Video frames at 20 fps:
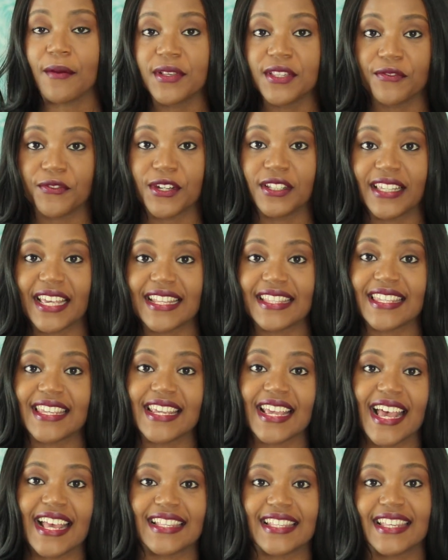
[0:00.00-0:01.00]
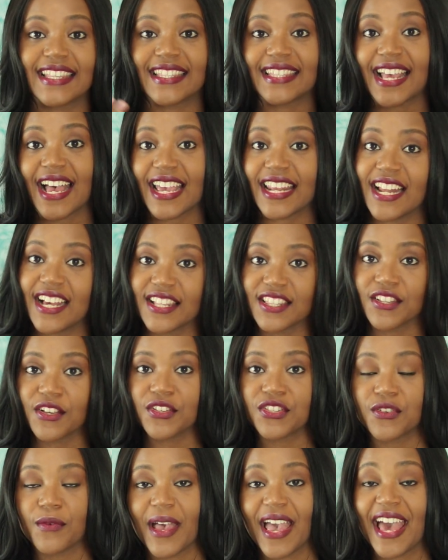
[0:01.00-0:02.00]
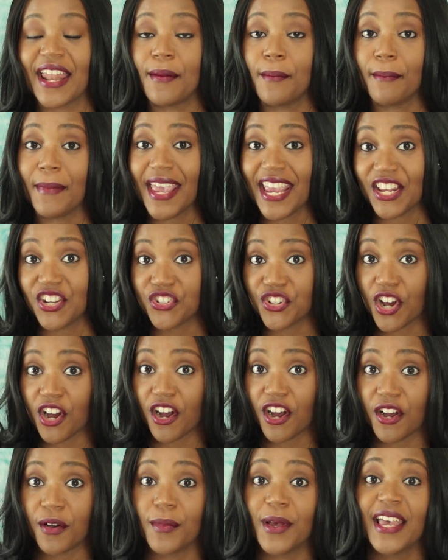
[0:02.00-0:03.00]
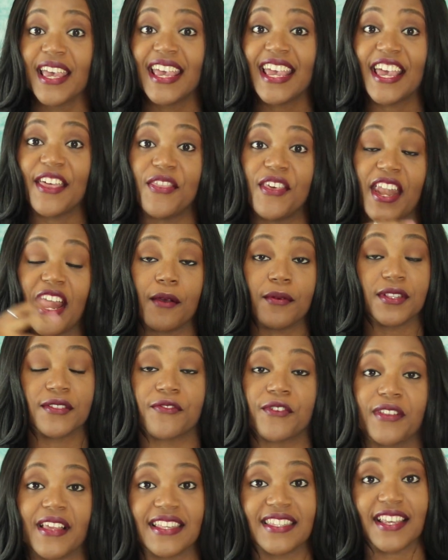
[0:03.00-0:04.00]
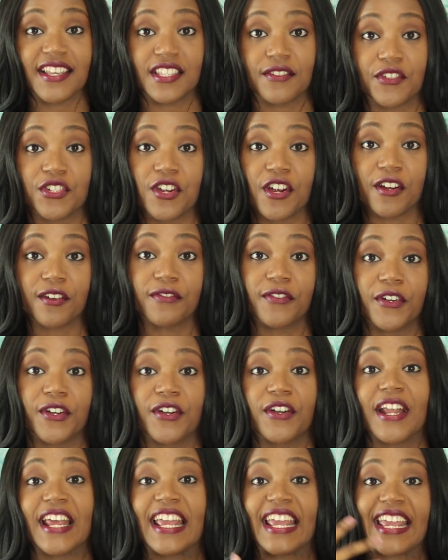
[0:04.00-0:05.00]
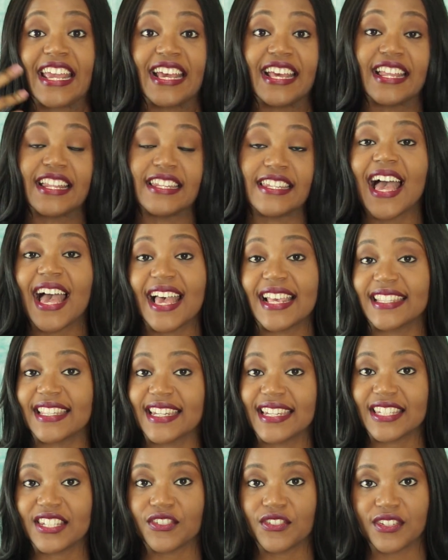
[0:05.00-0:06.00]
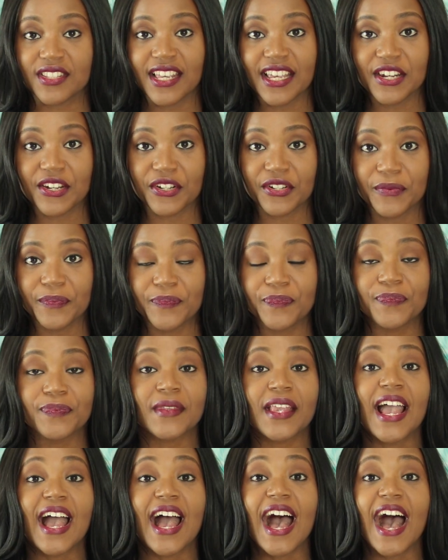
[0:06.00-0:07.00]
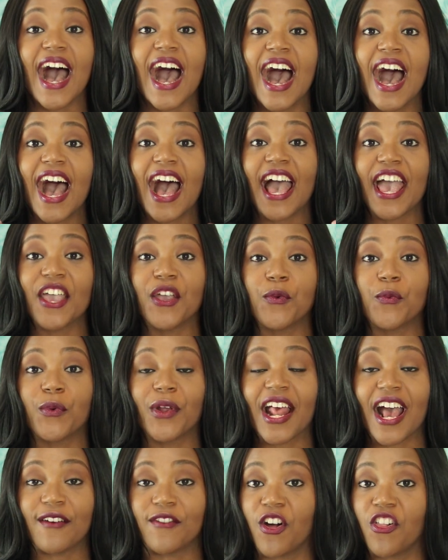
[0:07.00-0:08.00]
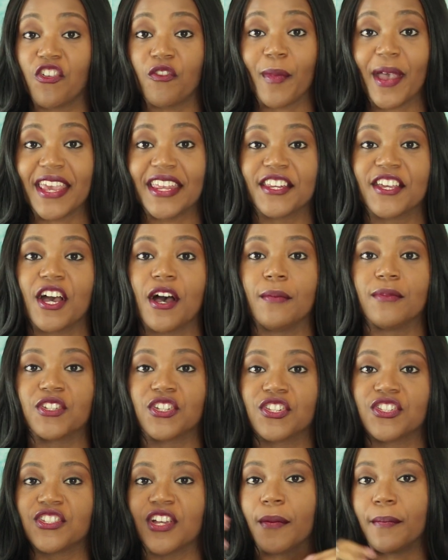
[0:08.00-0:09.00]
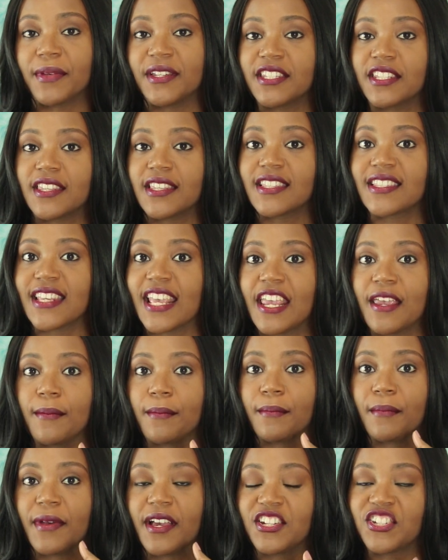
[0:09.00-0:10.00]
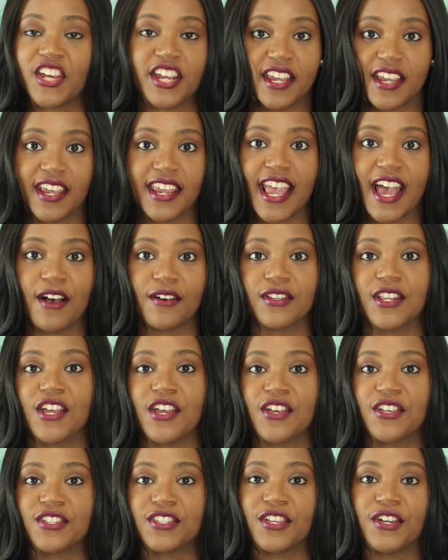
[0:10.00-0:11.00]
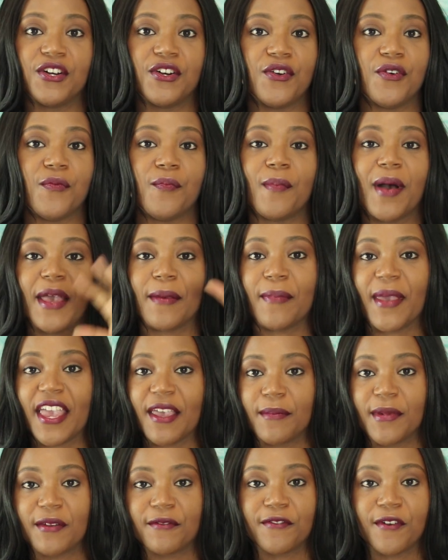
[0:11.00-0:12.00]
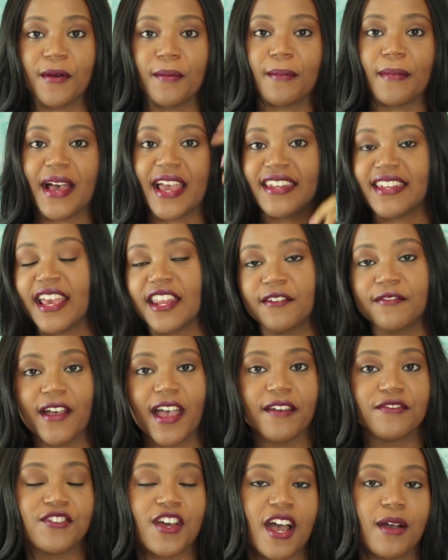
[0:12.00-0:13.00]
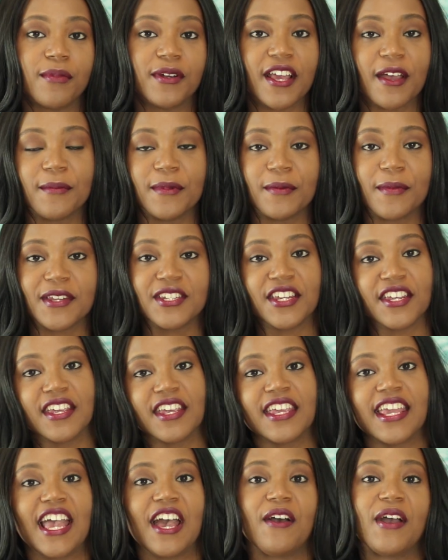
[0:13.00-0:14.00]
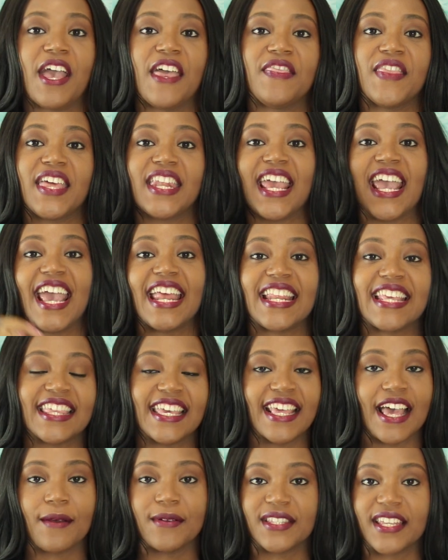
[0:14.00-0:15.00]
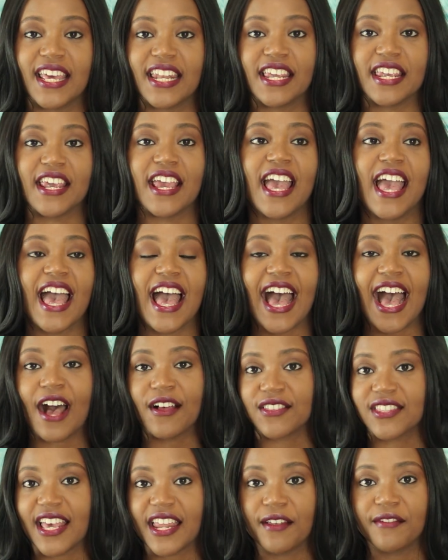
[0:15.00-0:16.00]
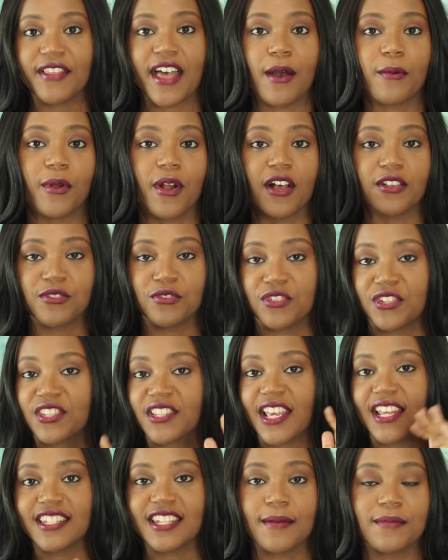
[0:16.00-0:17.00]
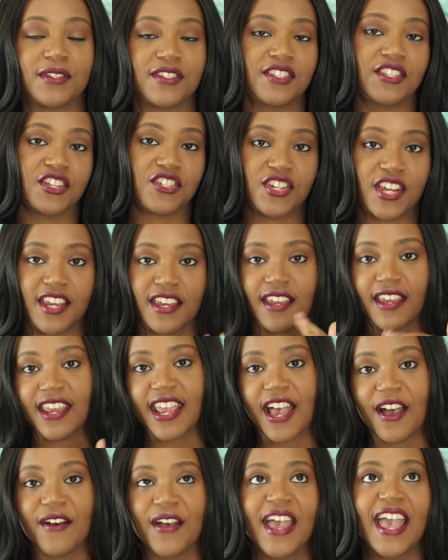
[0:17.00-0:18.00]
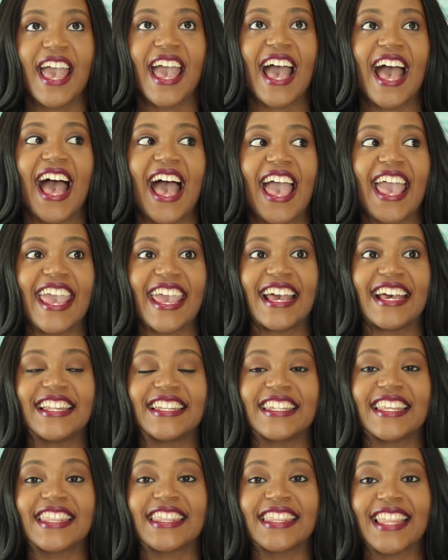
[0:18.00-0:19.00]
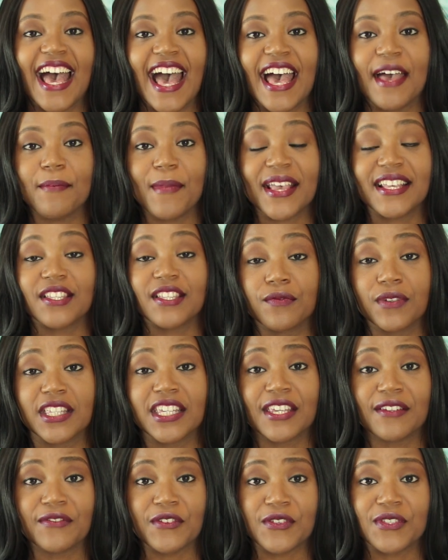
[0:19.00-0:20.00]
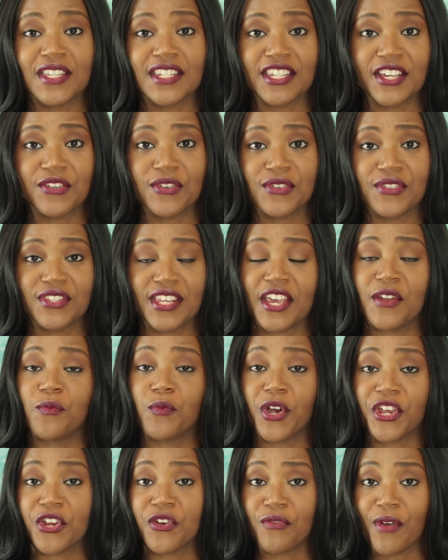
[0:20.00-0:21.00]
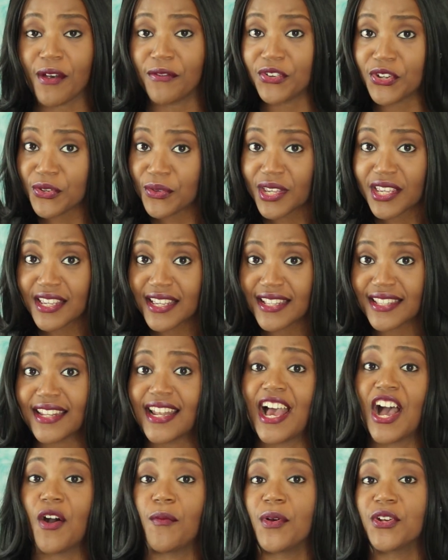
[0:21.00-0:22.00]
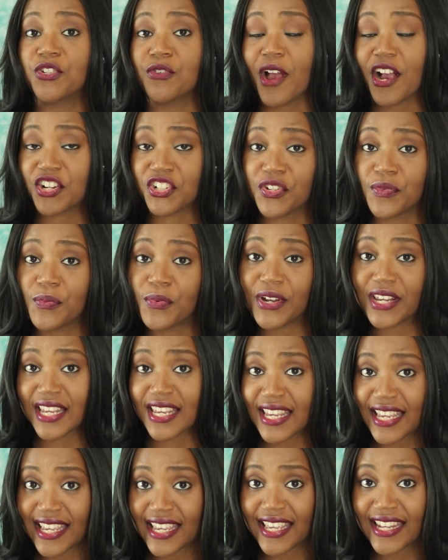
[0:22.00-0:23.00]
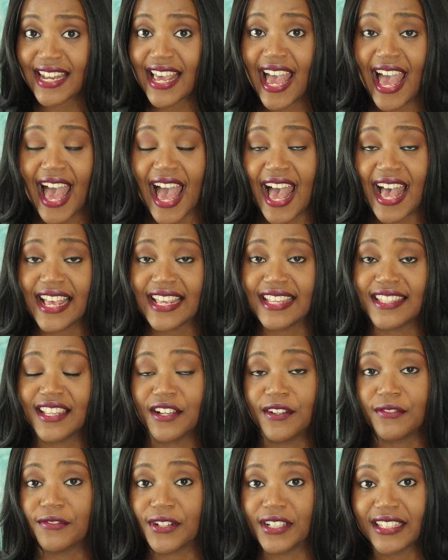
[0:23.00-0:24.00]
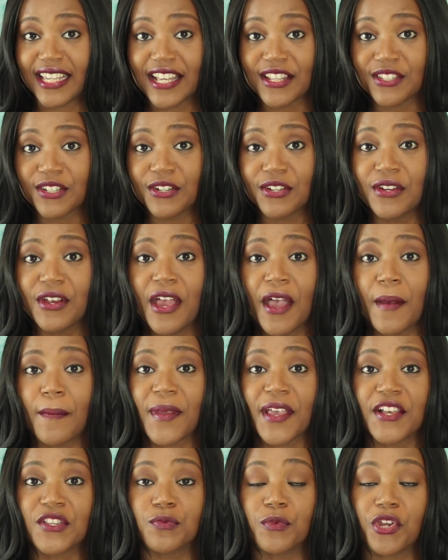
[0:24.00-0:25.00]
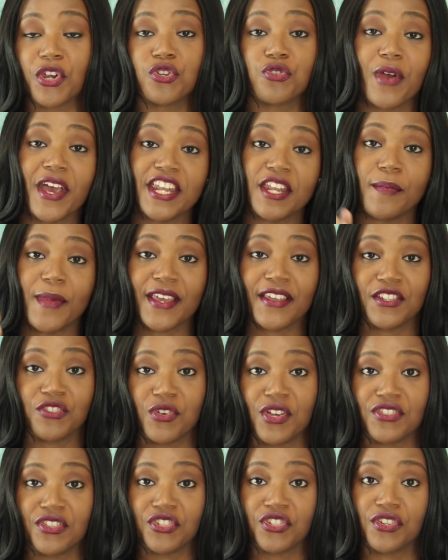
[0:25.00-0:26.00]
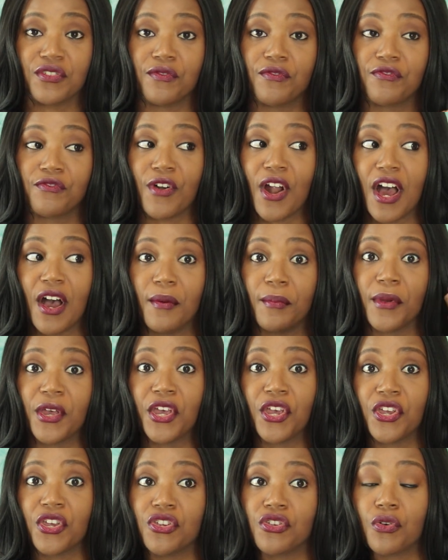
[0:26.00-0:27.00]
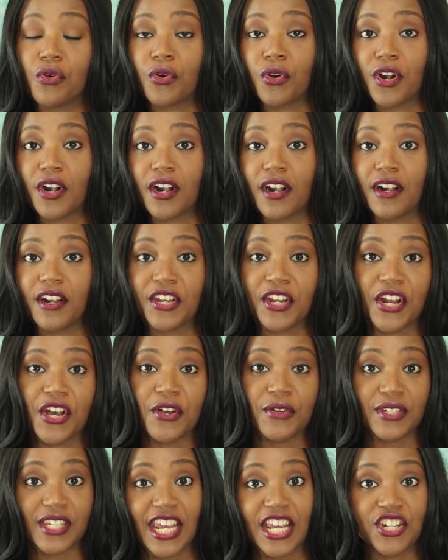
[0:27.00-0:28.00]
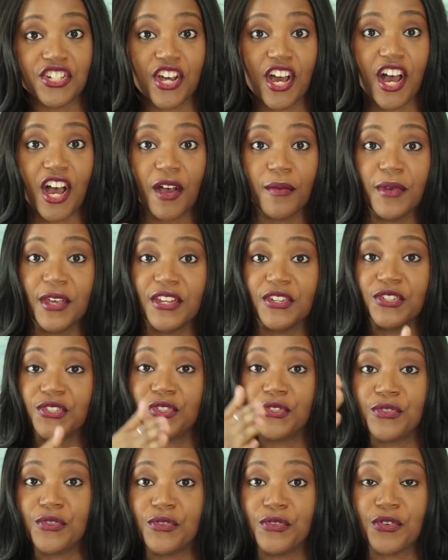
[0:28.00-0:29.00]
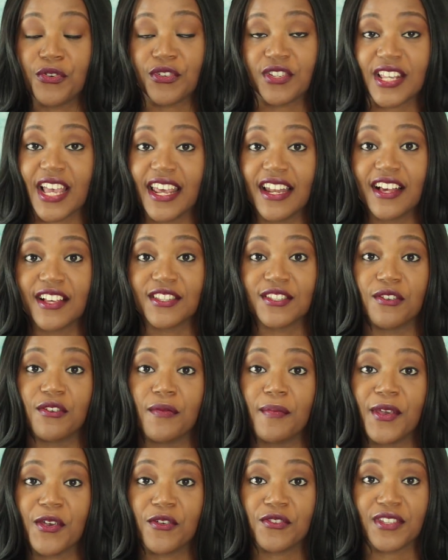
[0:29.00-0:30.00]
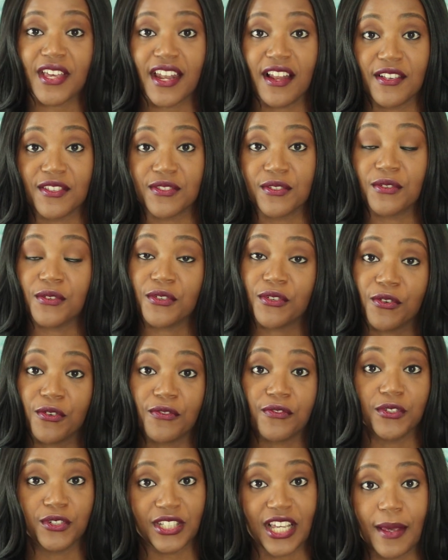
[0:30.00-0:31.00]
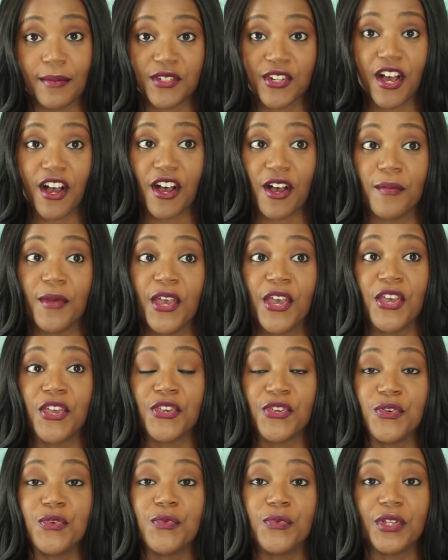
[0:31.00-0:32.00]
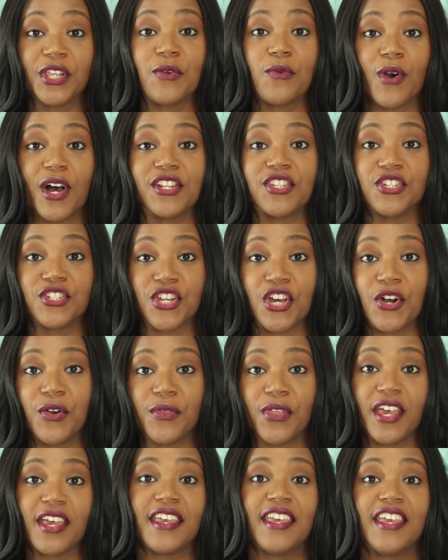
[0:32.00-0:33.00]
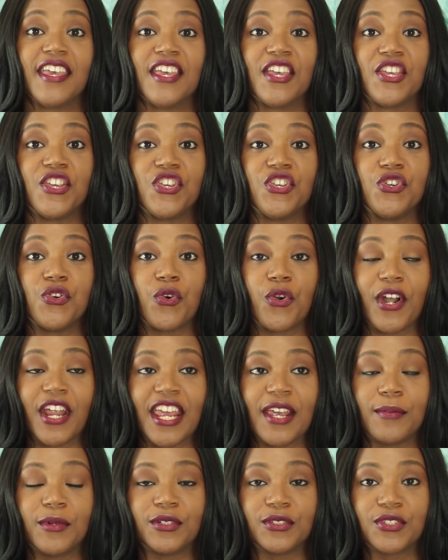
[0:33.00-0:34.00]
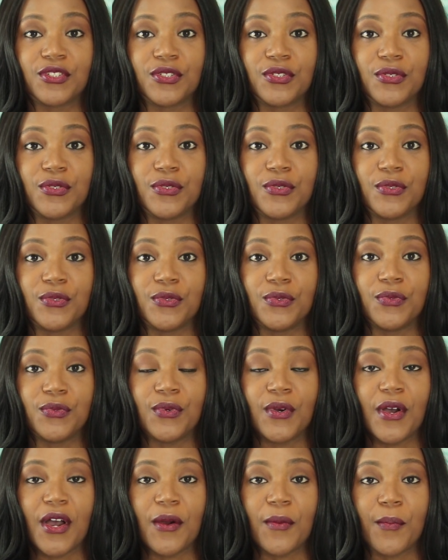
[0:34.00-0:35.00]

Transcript: I was freelancing as a side hustle, so I had a main job and then I was freelancing as a photographer and as an interior designer, I would have all of my income just dump into the same checking account. So my payment from my 9-to-5 job would come into my checking account, and then anything I was getting outside of that would also just get dumped into the checking account. And that it really confusing to understand what your revenue is and how much you're actually bringing in as a freelancer. Because when you're trying to make the transition from your, day job into your side hustle and make your side hustle your full-time job, you really want to know that you're able to